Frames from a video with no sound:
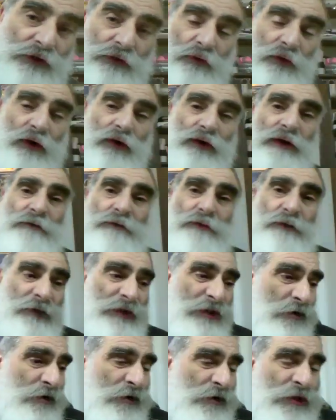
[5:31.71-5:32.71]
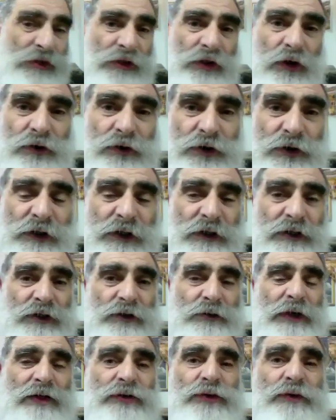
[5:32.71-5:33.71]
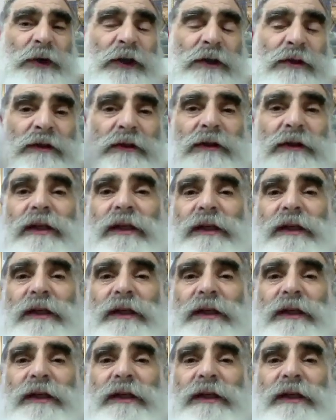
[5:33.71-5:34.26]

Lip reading: to all the soldiers in his regiment.